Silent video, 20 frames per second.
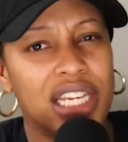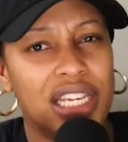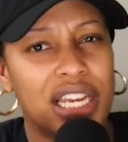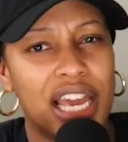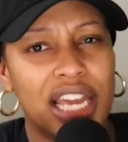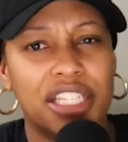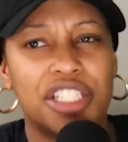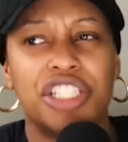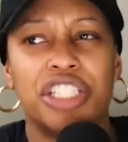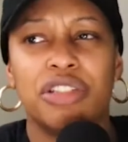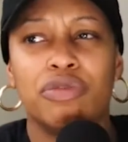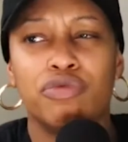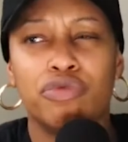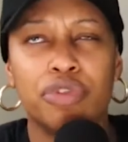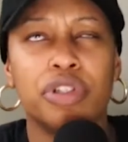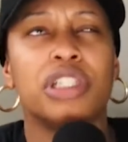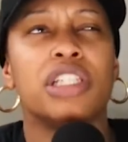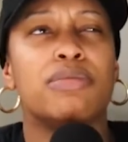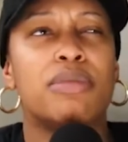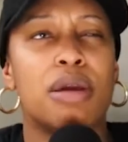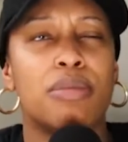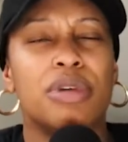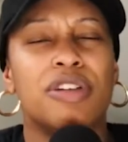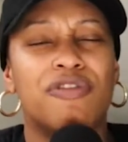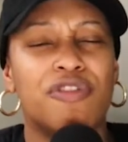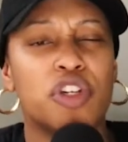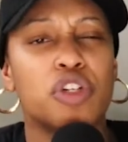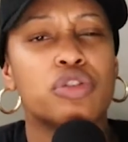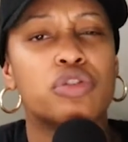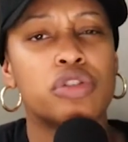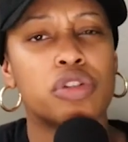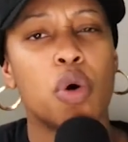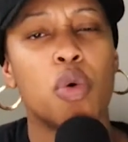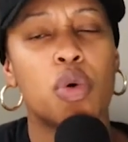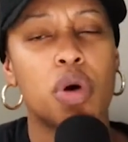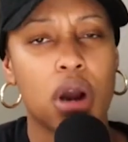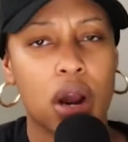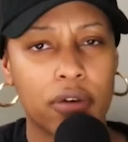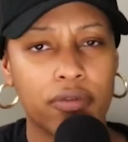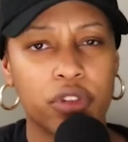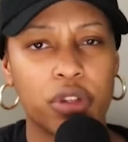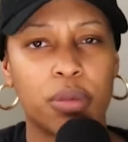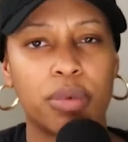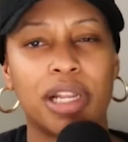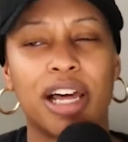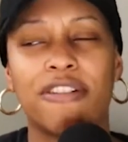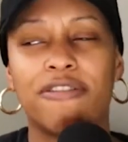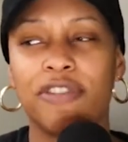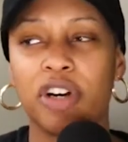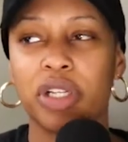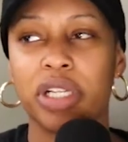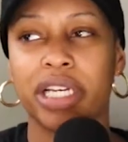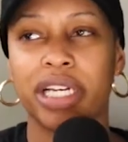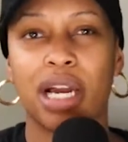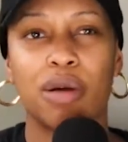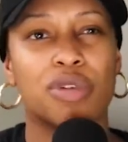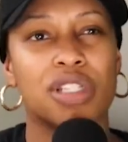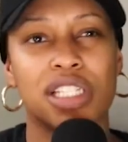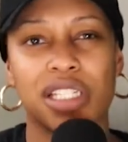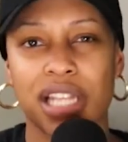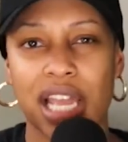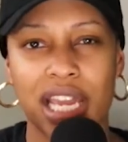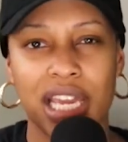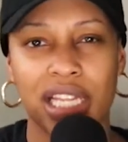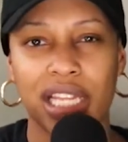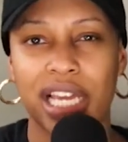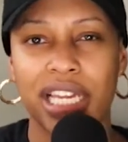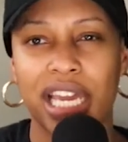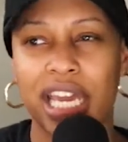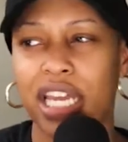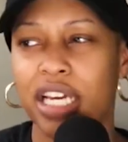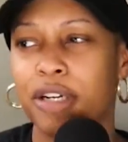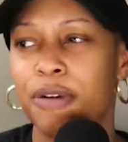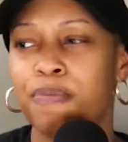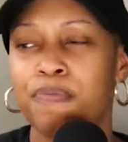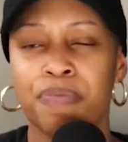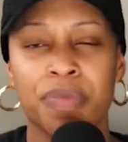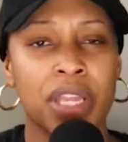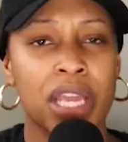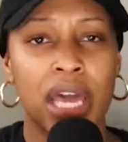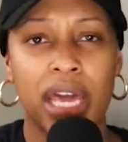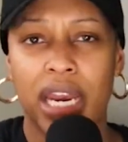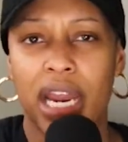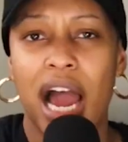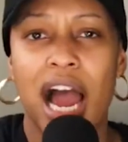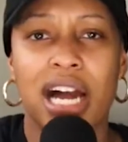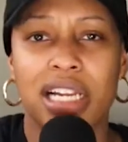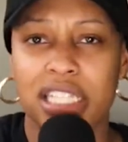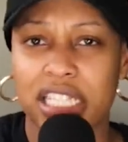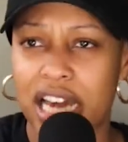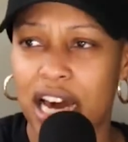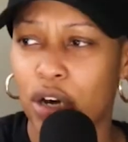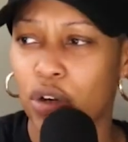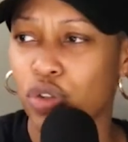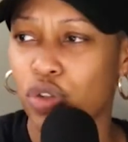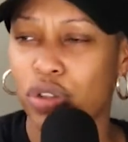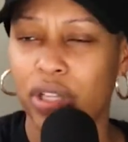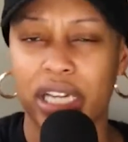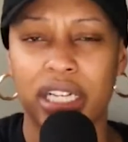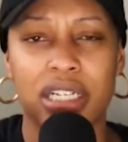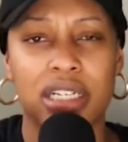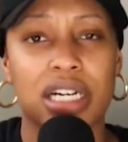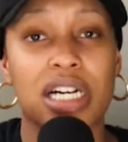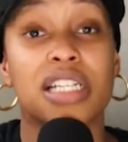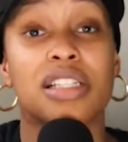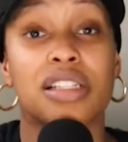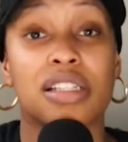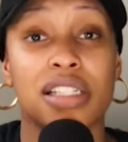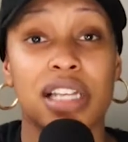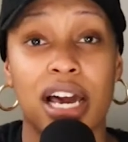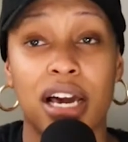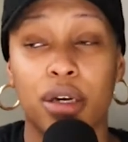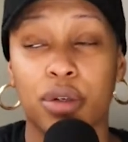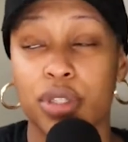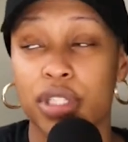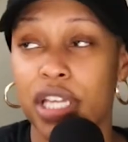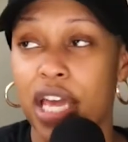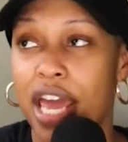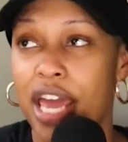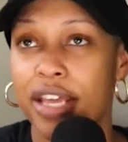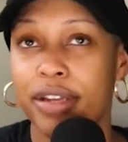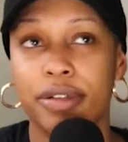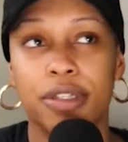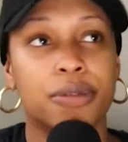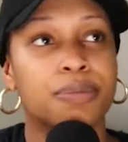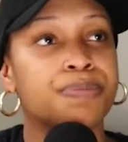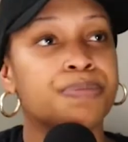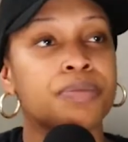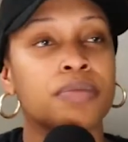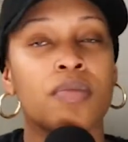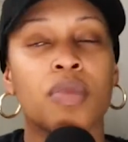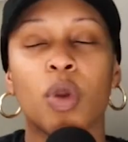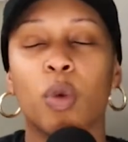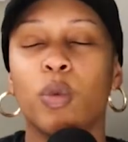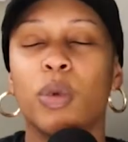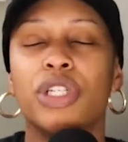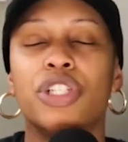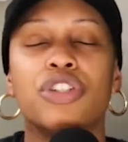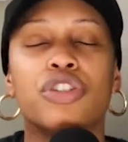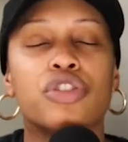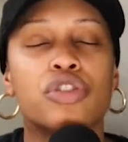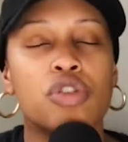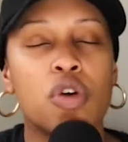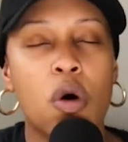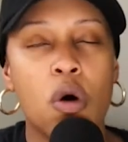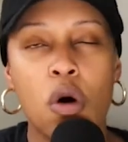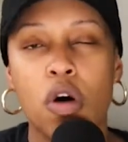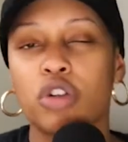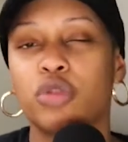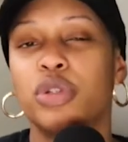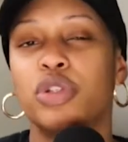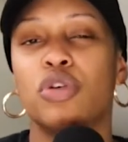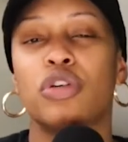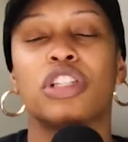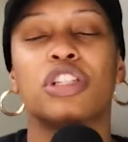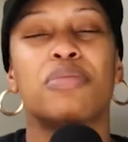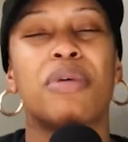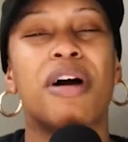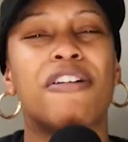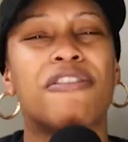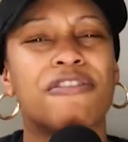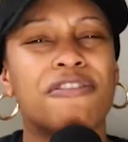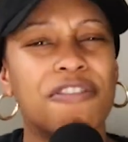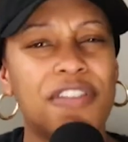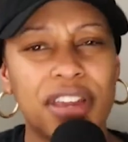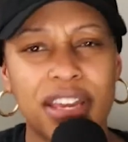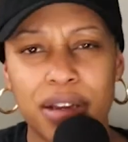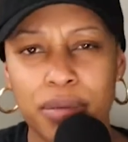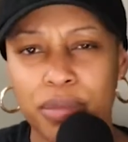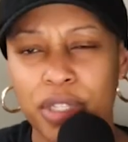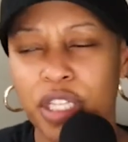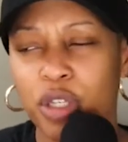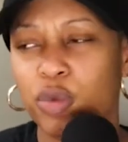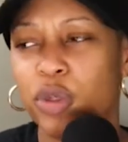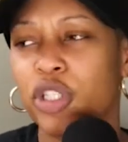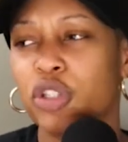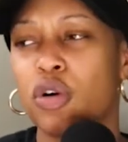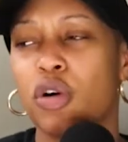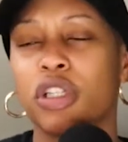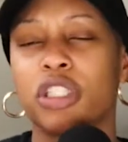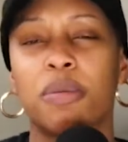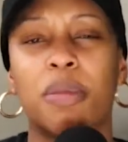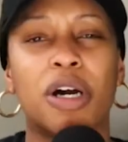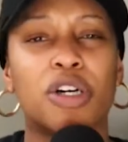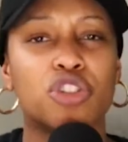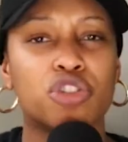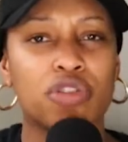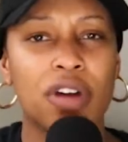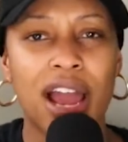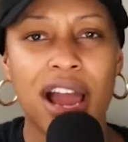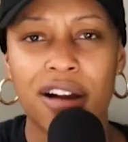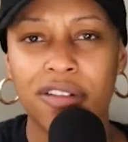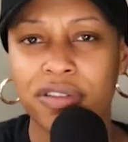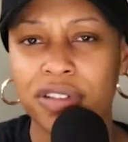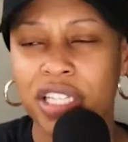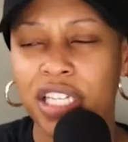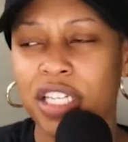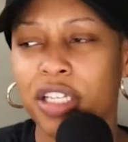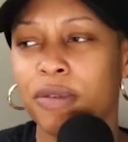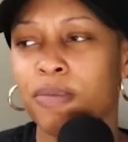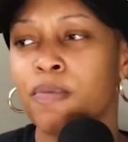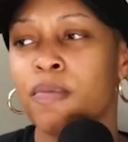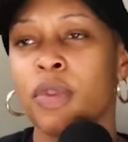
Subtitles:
And she really made me feel so comfortable. I felt like I was staying like at an aunt's house or like a cousin's house. And we just talked. We talked about family. We talked about traveling.